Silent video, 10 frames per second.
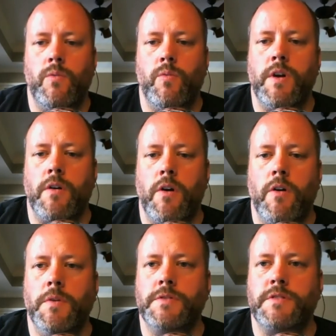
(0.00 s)
we are
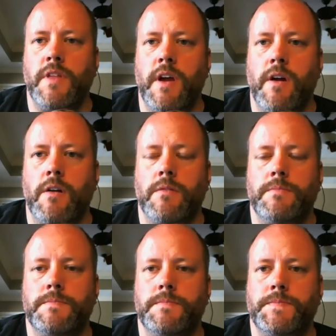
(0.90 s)
almost there.
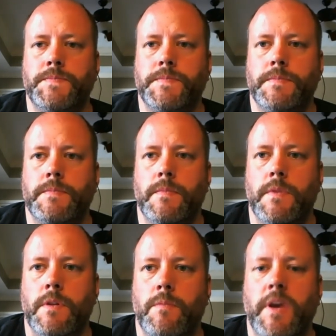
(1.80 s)

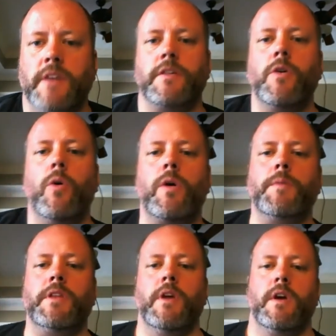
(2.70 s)
Because the goal, I
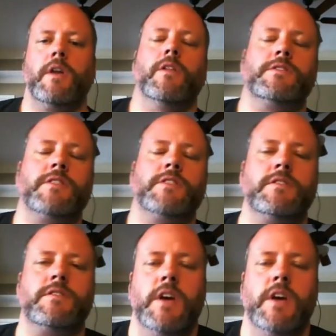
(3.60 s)
mean, Elon says